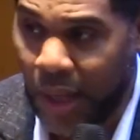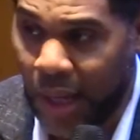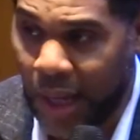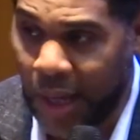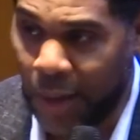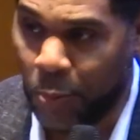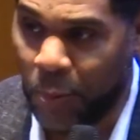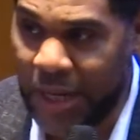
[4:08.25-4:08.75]

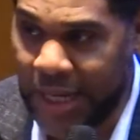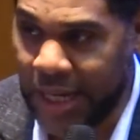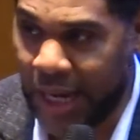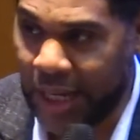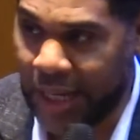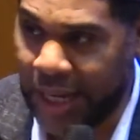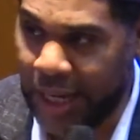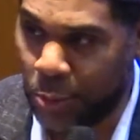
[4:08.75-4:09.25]
And we need
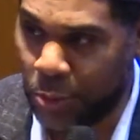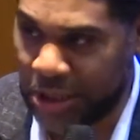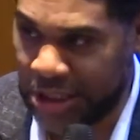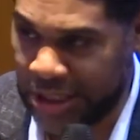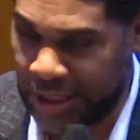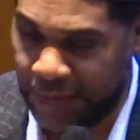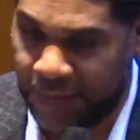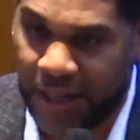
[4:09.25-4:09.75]
a language
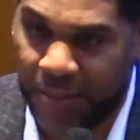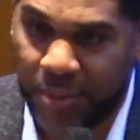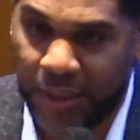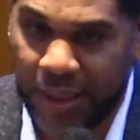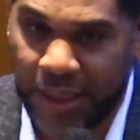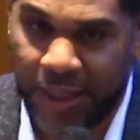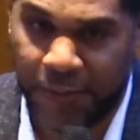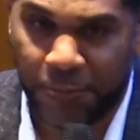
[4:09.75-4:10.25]
shift, I
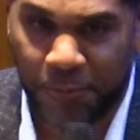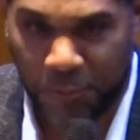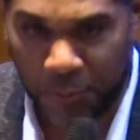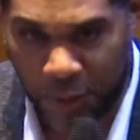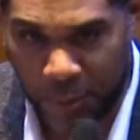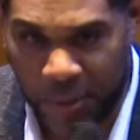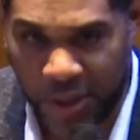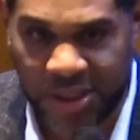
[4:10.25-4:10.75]

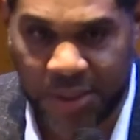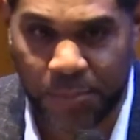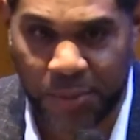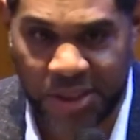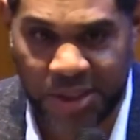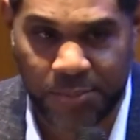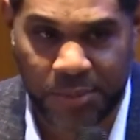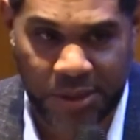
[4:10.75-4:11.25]
believe, amongst
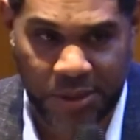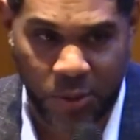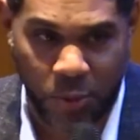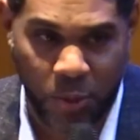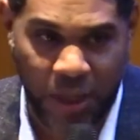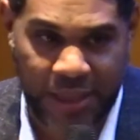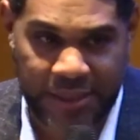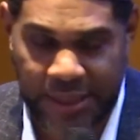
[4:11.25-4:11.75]
Muslims in the
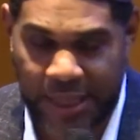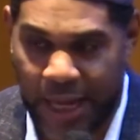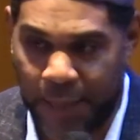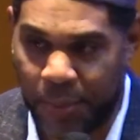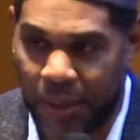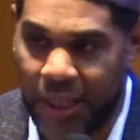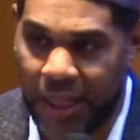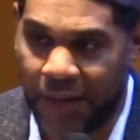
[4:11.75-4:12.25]
West. And
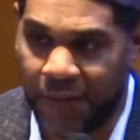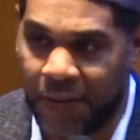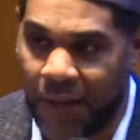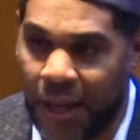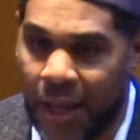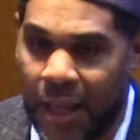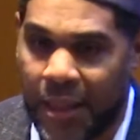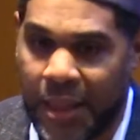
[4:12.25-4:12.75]
I
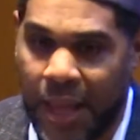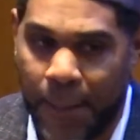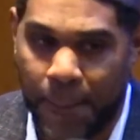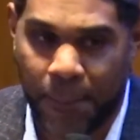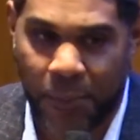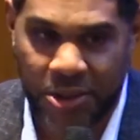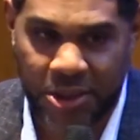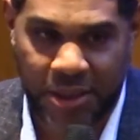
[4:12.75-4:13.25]
believe
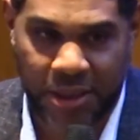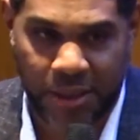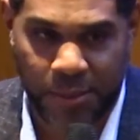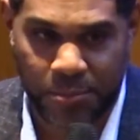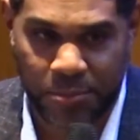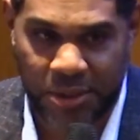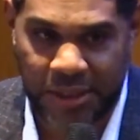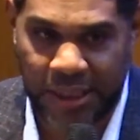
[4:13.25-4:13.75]
that
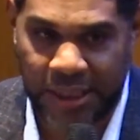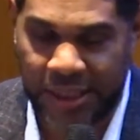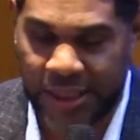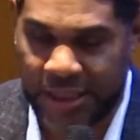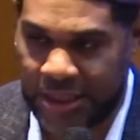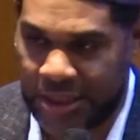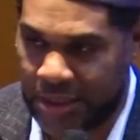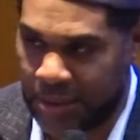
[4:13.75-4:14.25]
Muslims in
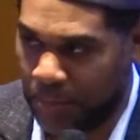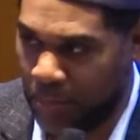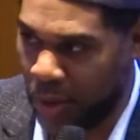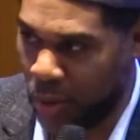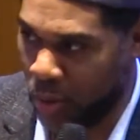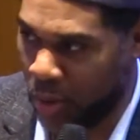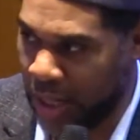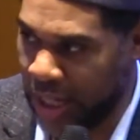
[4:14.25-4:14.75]
this
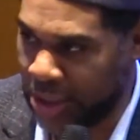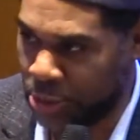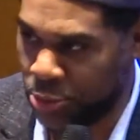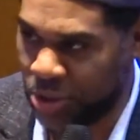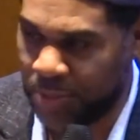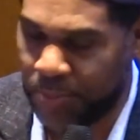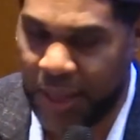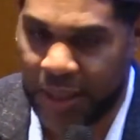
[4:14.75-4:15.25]
middle class
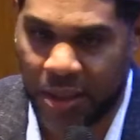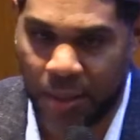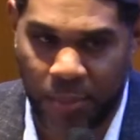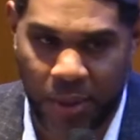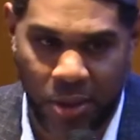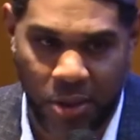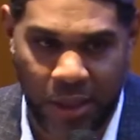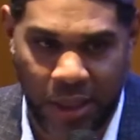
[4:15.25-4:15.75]

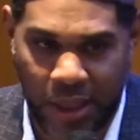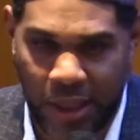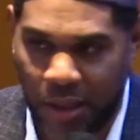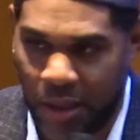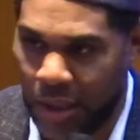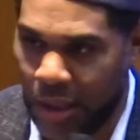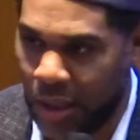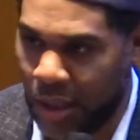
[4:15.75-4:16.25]

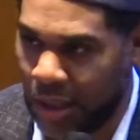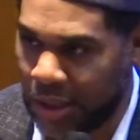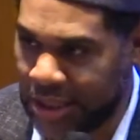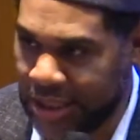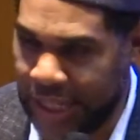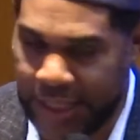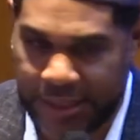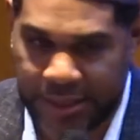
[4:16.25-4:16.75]
respectability
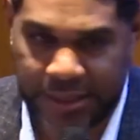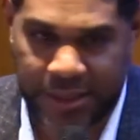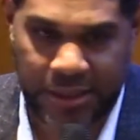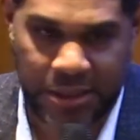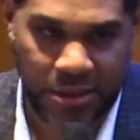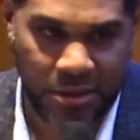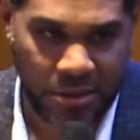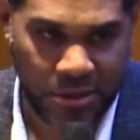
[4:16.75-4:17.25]

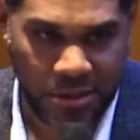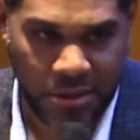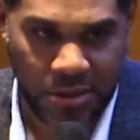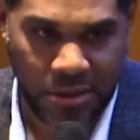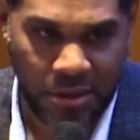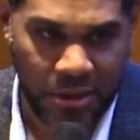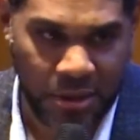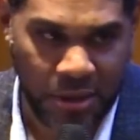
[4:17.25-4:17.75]
chase,
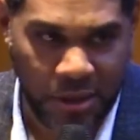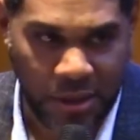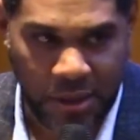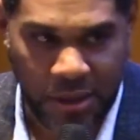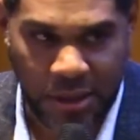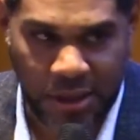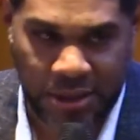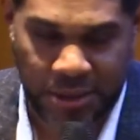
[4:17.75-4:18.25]

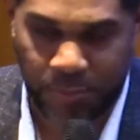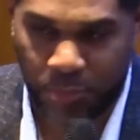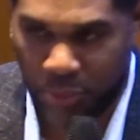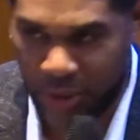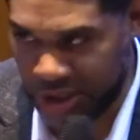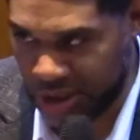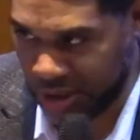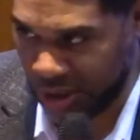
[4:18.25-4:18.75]
this
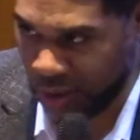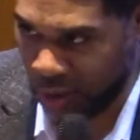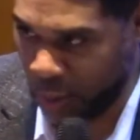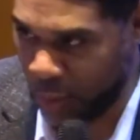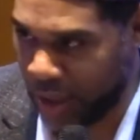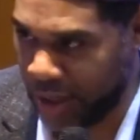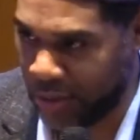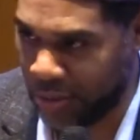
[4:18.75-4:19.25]
bridge to
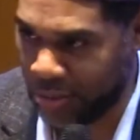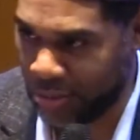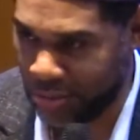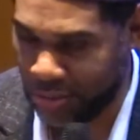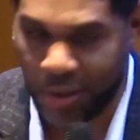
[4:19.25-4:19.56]
nowhere,